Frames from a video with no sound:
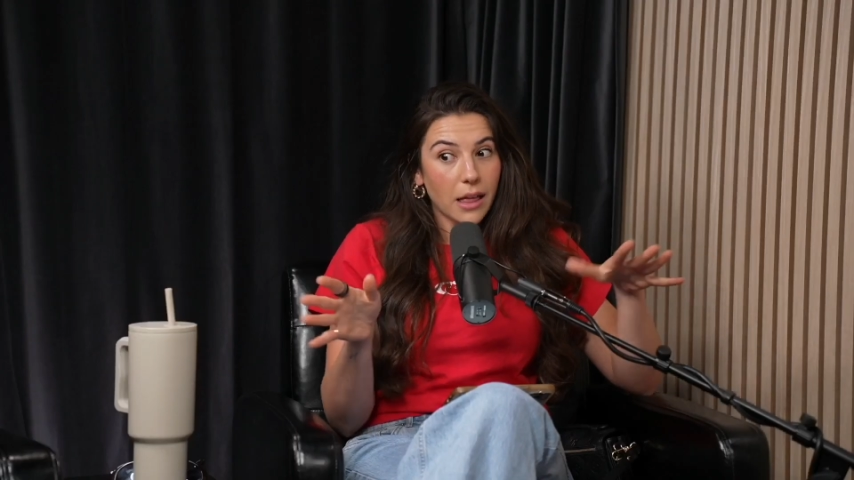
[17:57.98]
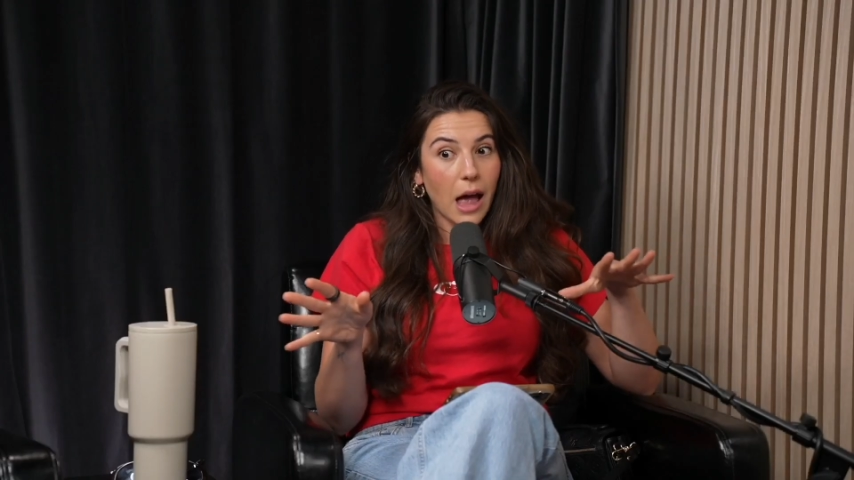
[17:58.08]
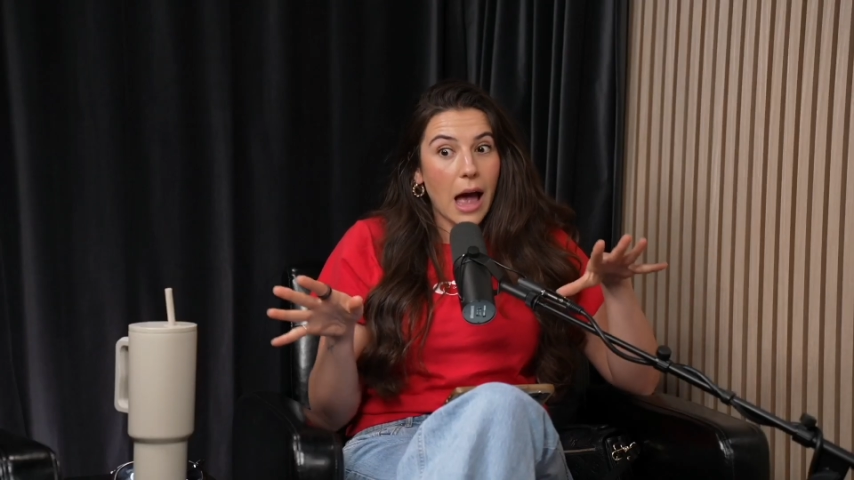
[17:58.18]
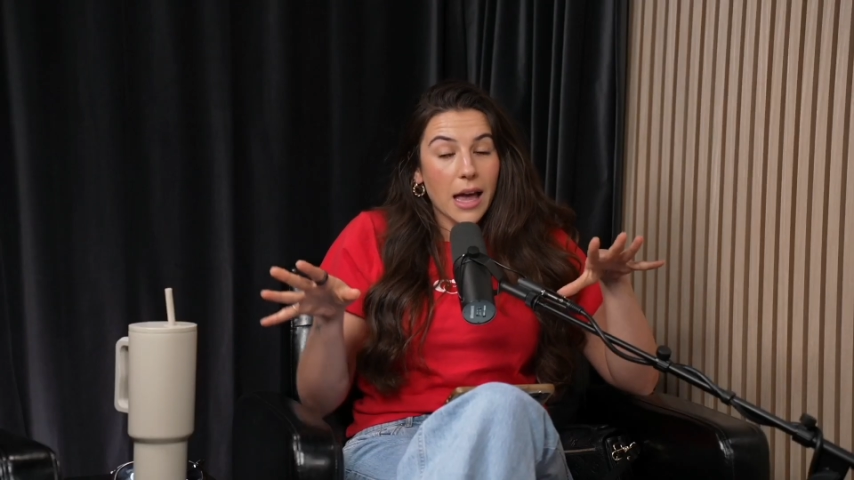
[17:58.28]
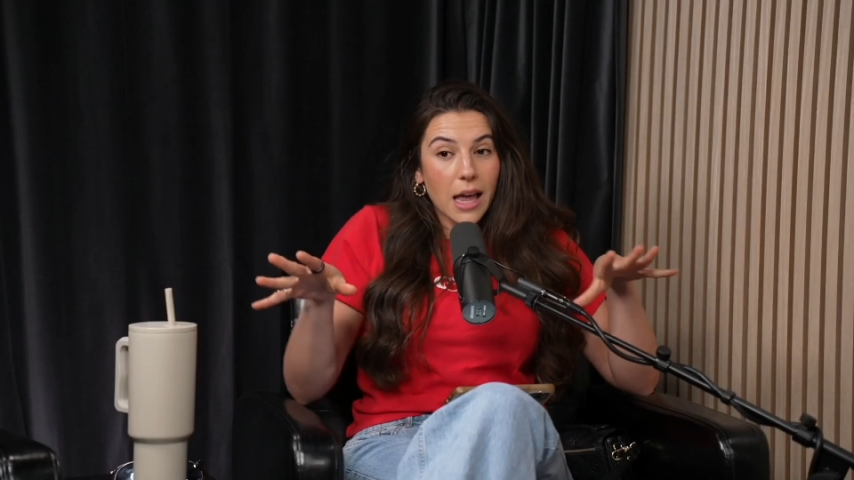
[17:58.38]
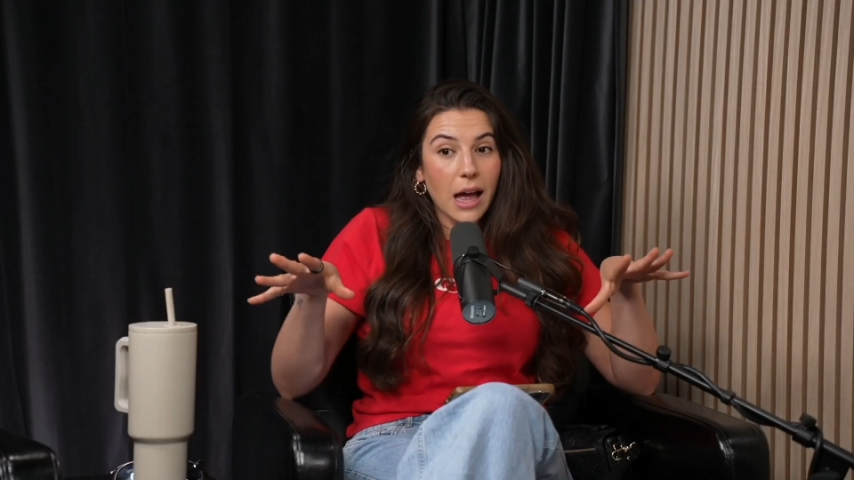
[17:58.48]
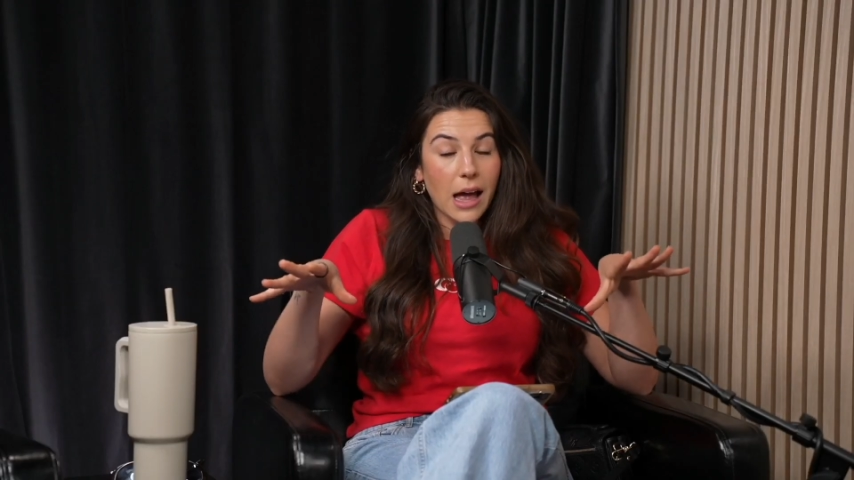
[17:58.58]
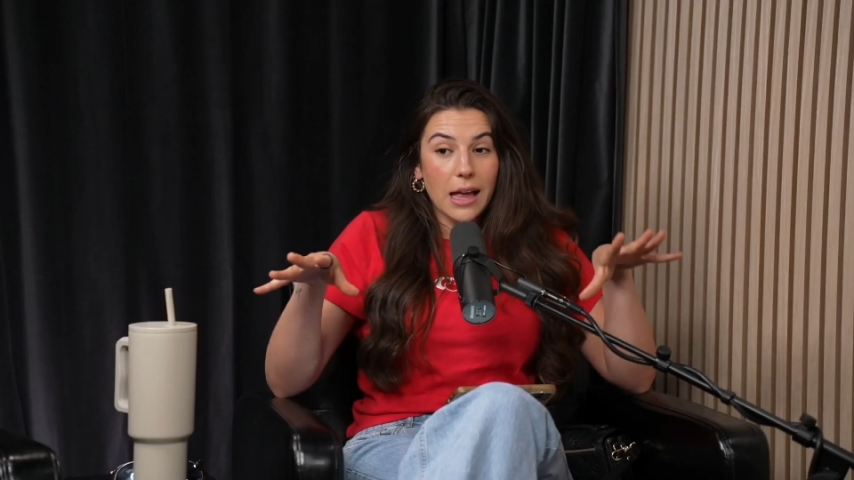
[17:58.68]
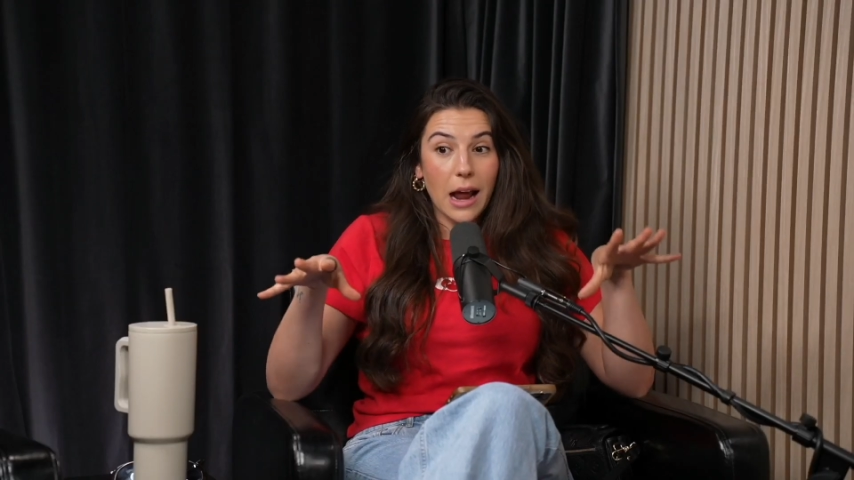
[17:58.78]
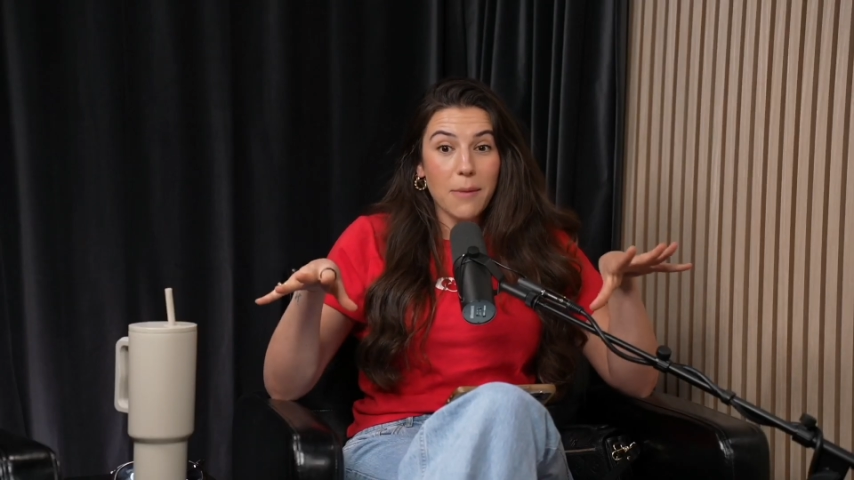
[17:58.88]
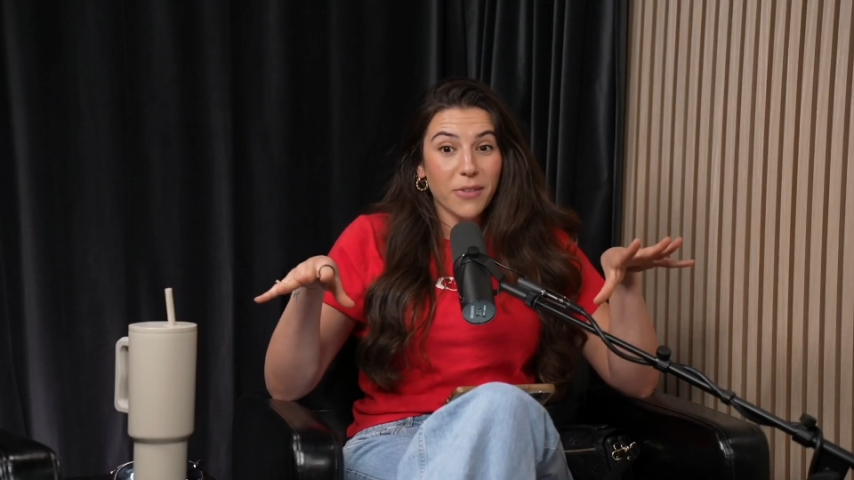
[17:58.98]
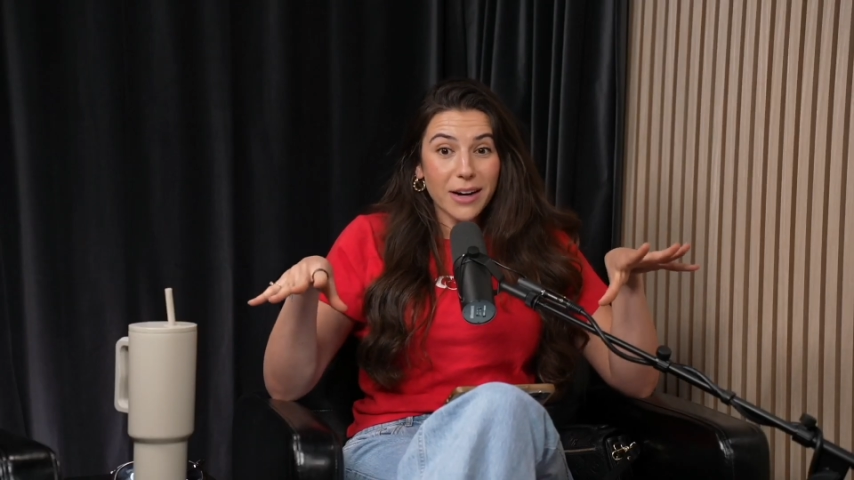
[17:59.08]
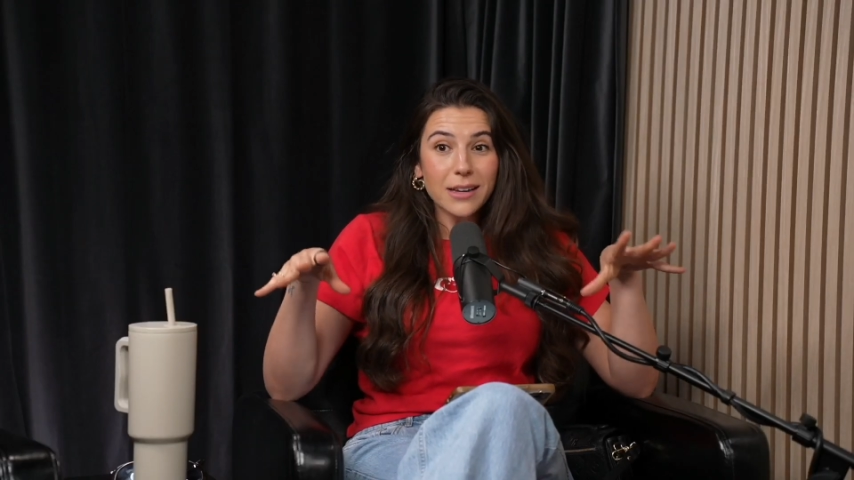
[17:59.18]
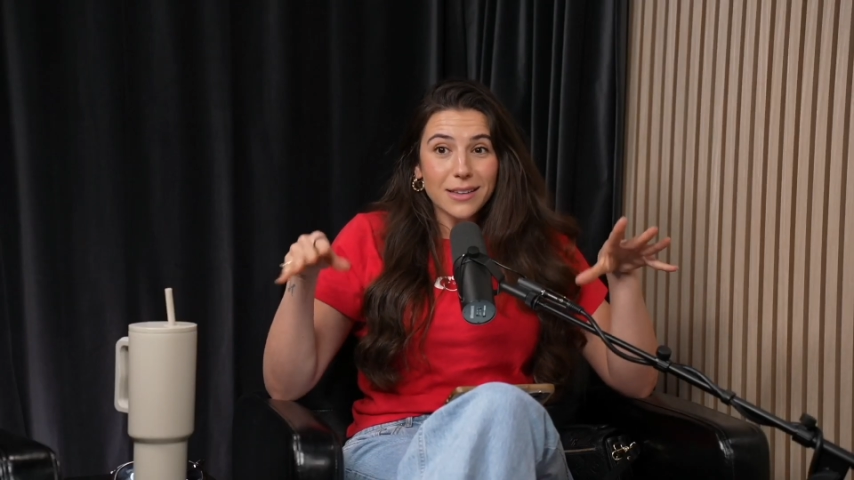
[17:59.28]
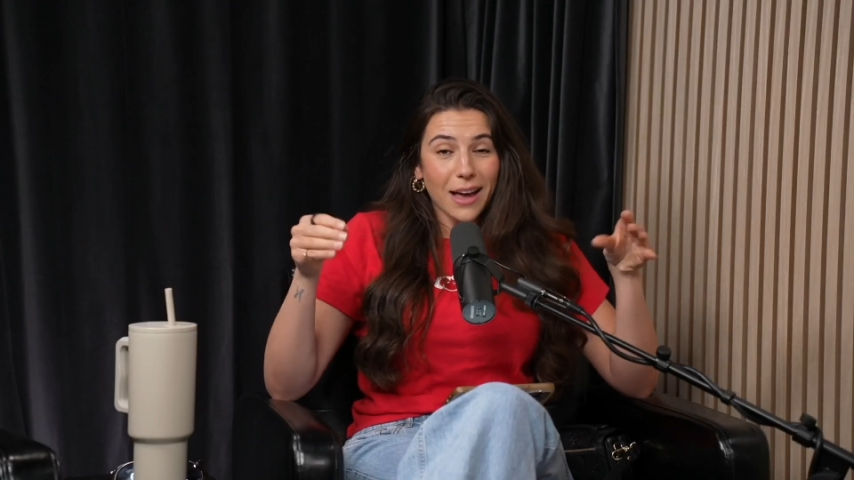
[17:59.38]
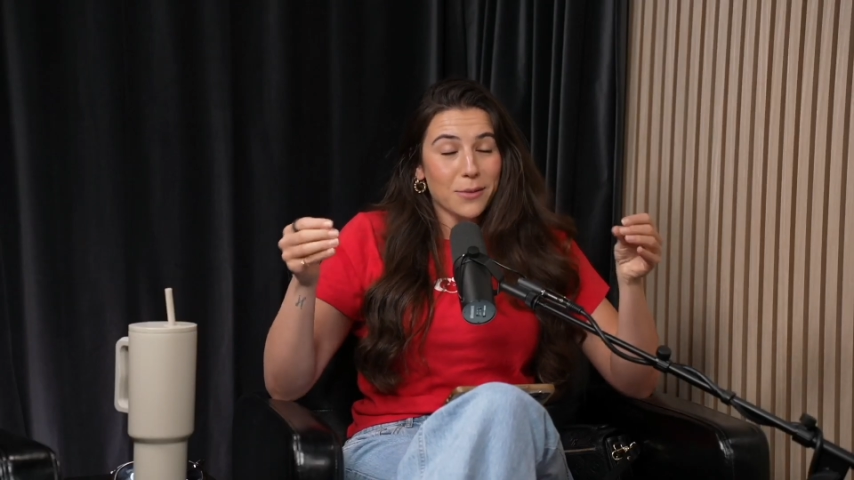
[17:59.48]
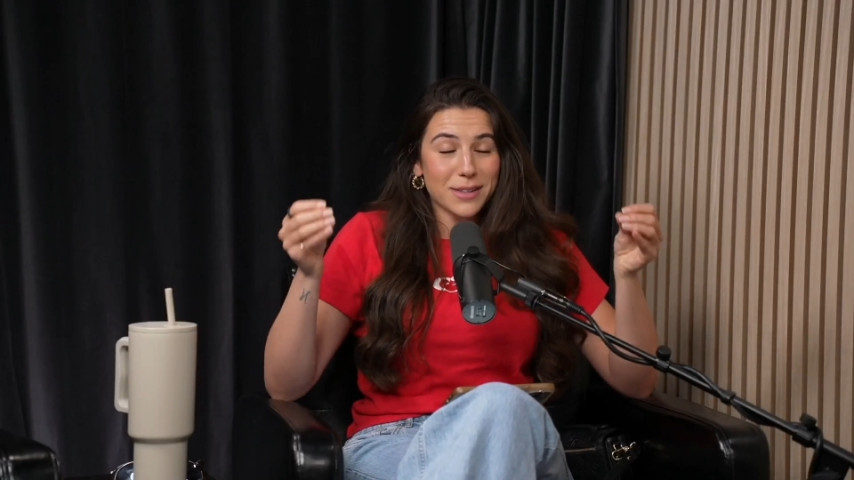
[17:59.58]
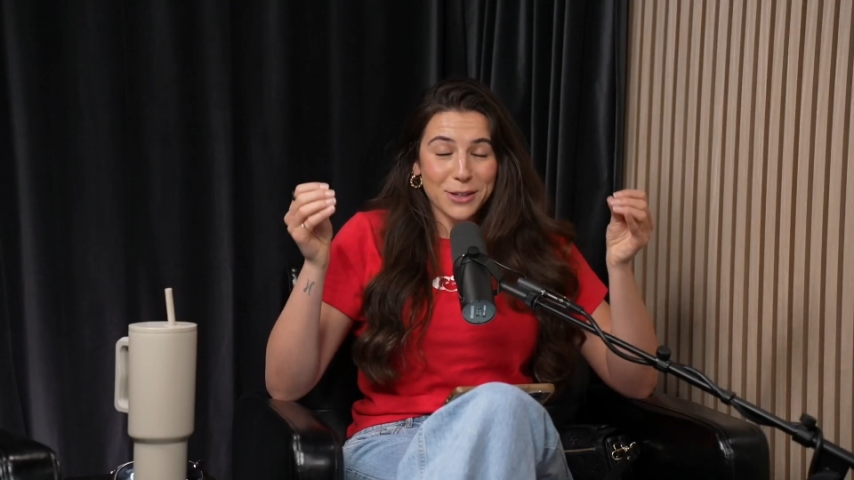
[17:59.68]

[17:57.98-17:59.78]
I was